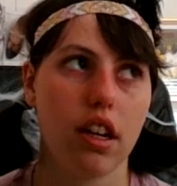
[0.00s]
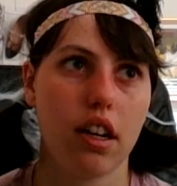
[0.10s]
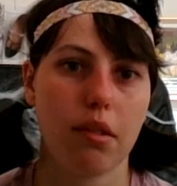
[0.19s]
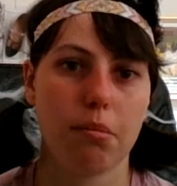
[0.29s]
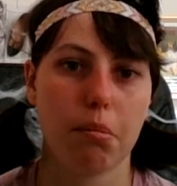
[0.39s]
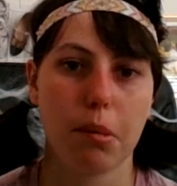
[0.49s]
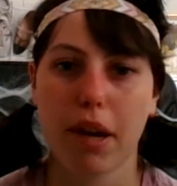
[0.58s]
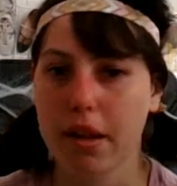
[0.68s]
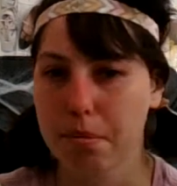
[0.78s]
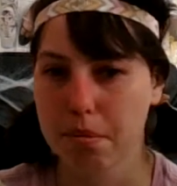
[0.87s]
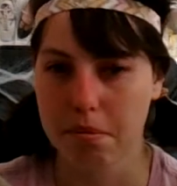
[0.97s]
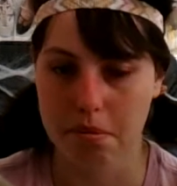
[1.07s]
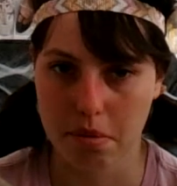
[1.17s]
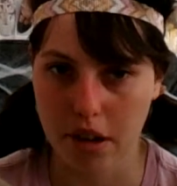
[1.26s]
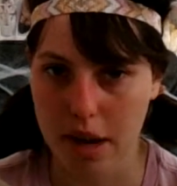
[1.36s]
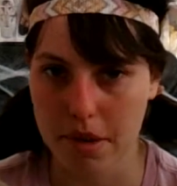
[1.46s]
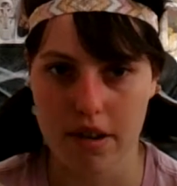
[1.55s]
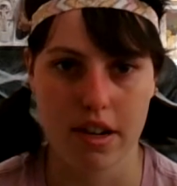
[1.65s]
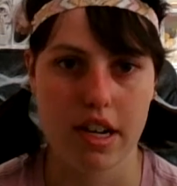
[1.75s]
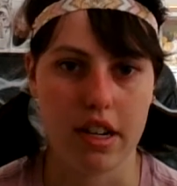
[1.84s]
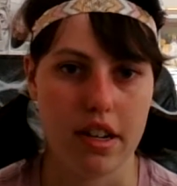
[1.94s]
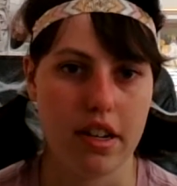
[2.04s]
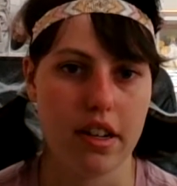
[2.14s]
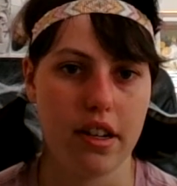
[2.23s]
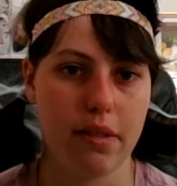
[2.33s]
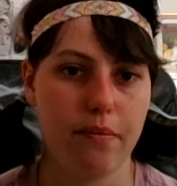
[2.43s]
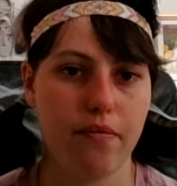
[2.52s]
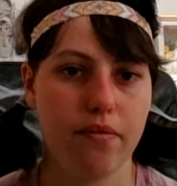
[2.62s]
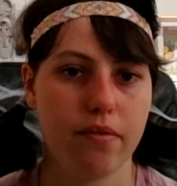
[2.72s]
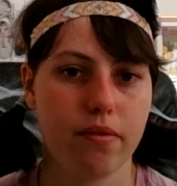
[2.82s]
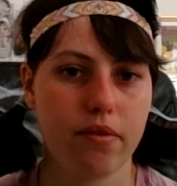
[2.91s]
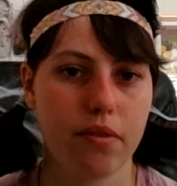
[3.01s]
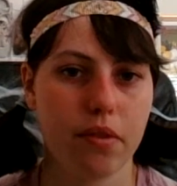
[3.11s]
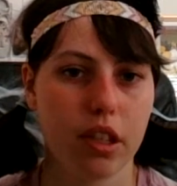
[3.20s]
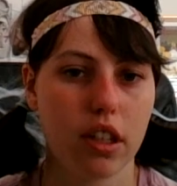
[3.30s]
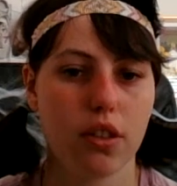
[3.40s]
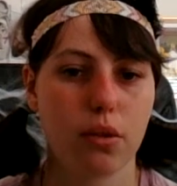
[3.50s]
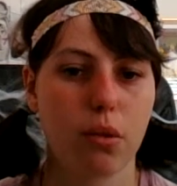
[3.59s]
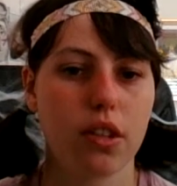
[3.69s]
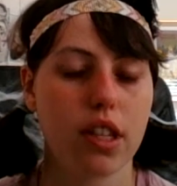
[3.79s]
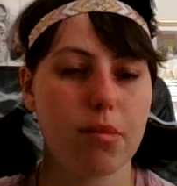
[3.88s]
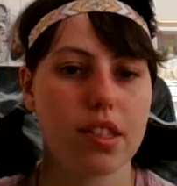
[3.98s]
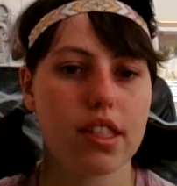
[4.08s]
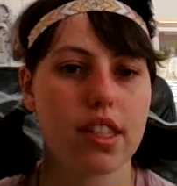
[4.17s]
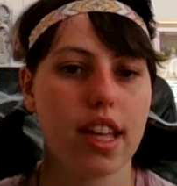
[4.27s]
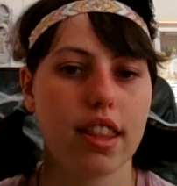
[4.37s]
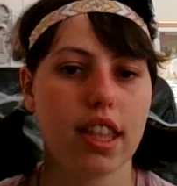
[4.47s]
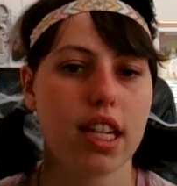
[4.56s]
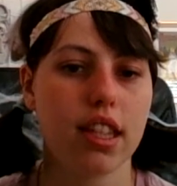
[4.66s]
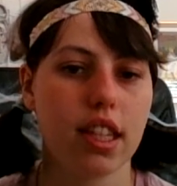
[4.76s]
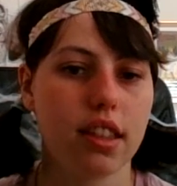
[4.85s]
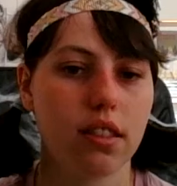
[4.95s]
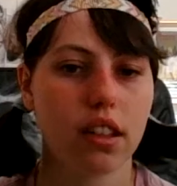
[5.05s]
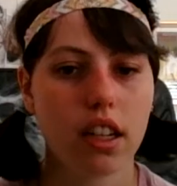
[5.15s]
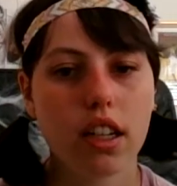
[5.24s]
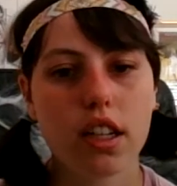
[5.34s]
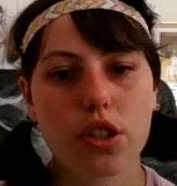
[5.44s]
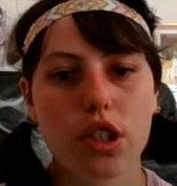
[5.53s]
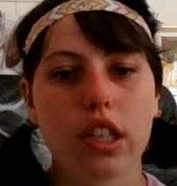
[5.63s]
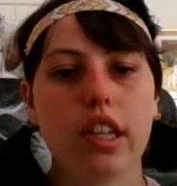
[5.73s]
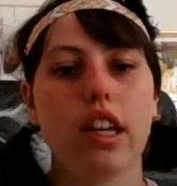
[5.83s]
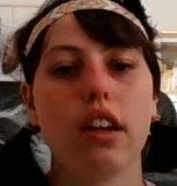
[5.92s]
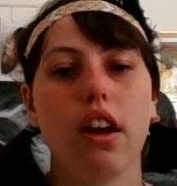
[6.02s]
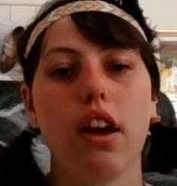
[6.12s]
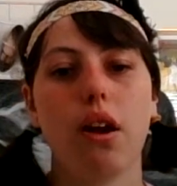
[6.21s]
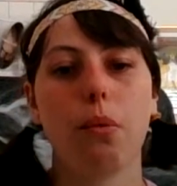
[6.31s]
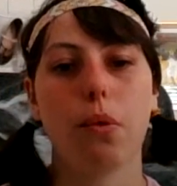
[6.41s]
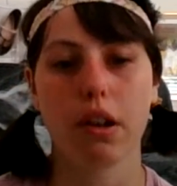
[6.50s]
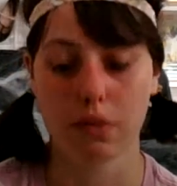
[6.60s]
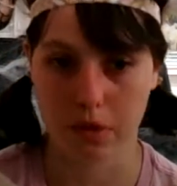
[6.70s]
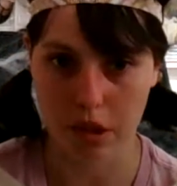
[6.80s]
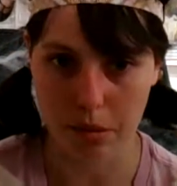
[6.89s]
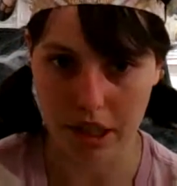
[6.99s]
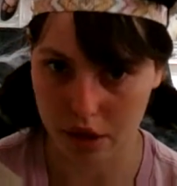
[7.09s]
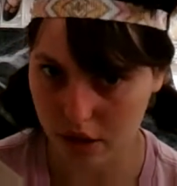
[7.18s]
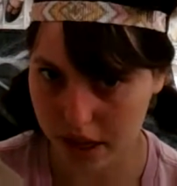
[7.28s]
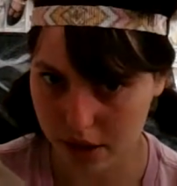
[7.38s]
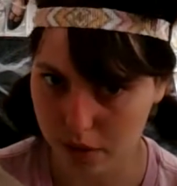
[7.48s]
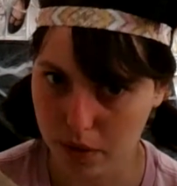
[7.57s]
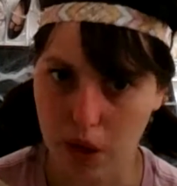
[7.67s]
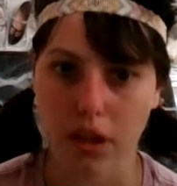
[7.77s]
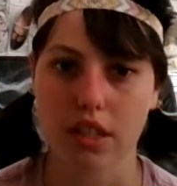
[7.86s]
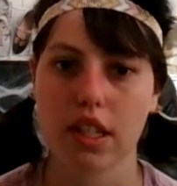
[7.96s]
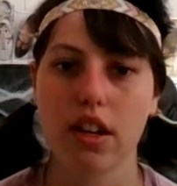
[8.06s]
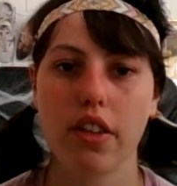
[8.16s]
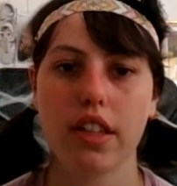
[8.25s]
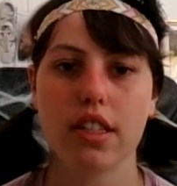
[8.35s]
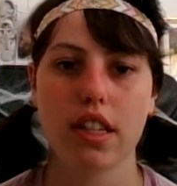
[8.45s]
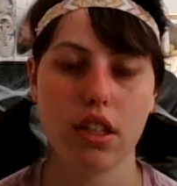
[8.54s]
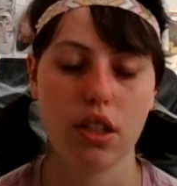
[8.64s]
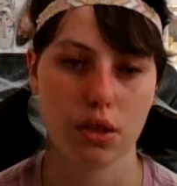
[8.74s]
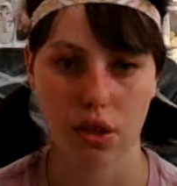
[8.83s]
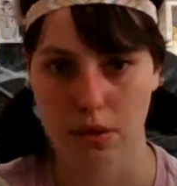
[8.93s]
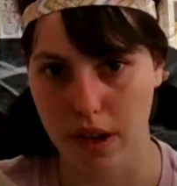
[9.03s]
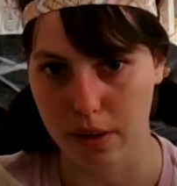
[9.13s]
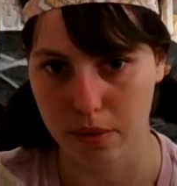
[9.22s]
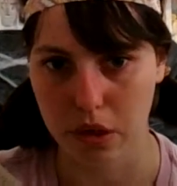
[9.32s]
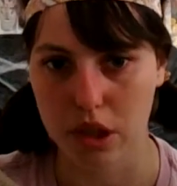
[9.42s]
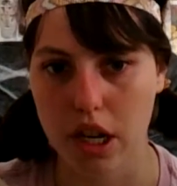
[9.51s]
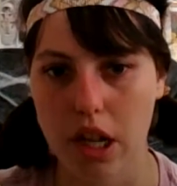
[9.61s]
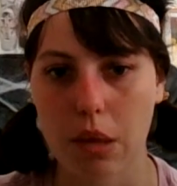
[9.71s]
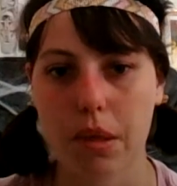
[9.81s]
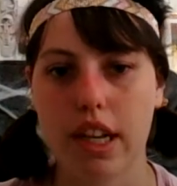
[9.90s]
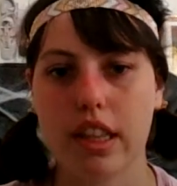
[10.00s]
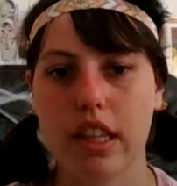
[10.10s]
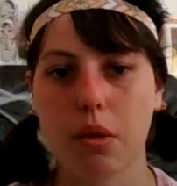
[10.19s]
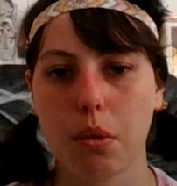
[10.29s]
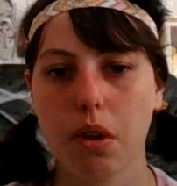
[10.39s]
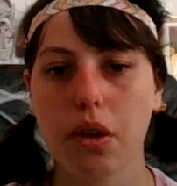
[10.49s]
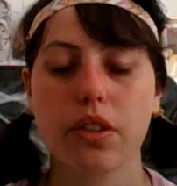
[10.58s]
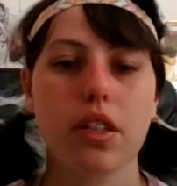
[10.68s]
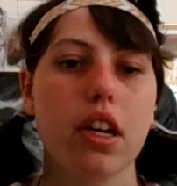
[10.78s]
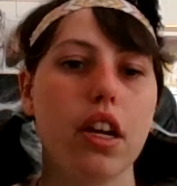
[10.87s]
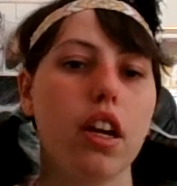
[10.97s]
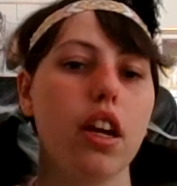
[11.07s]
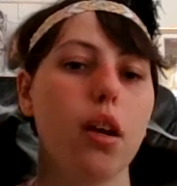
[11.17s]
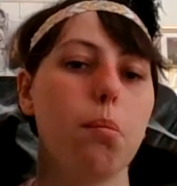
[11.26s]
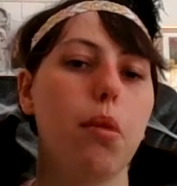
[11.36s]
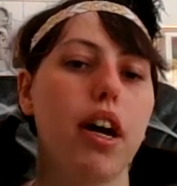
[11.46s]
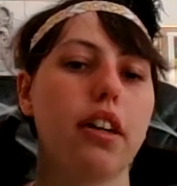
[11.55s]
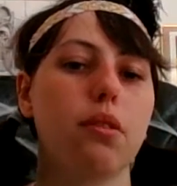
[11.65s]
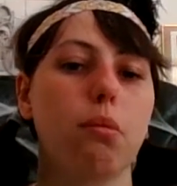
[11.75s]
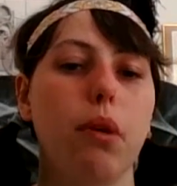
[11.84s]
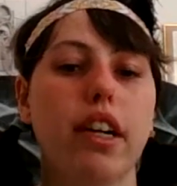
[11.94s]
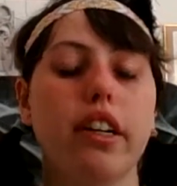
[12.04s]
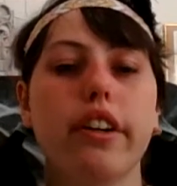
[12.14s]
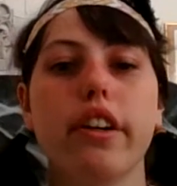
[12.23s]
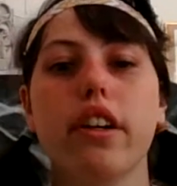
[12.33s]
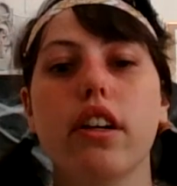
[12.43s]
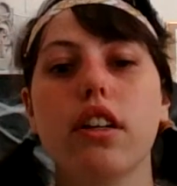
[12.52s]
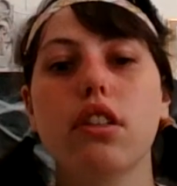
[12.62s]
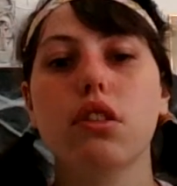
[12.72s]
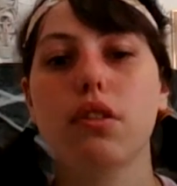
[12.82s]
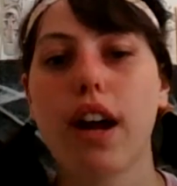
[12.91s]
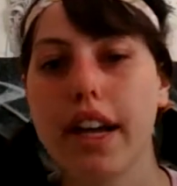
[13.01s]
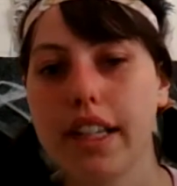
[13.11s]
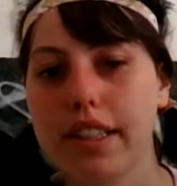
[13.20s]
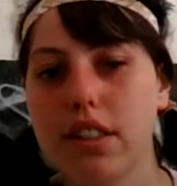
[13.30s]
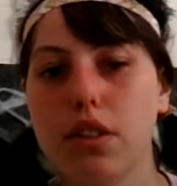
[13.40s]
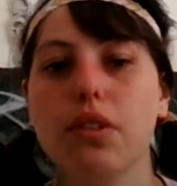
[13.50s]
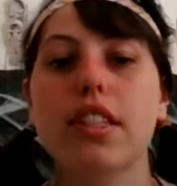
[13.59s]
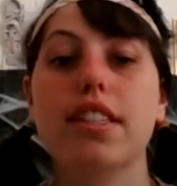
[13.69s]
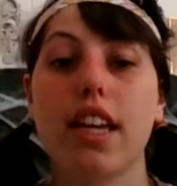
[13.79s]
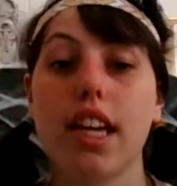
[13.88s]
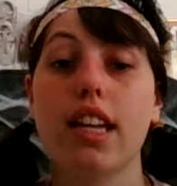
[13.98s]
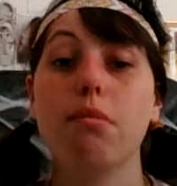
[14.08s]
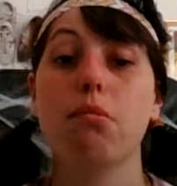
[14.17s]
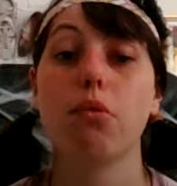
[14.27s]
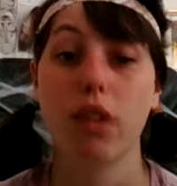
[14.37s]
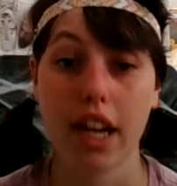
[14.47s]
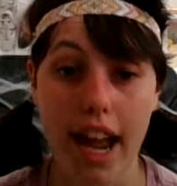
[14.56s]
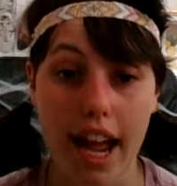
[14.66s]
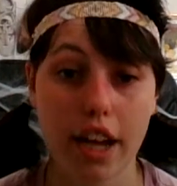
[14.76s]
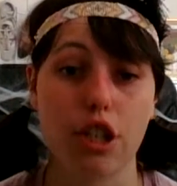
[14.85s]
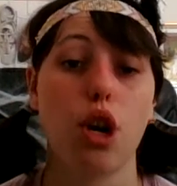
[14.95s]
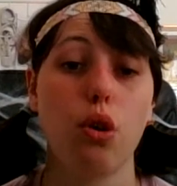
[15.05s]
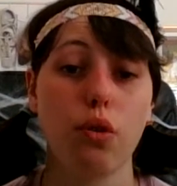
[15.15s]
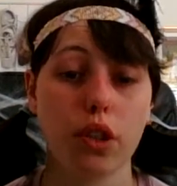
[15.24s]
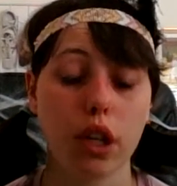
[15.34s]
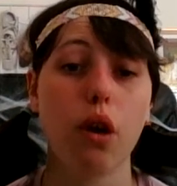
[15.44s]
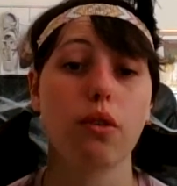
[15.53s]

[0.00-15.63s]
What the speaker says: But my primary feeling towards them is I think that initially one film that tries to focus in on this and use the found footage element, I think, works. But when you're trying to do the same rehash over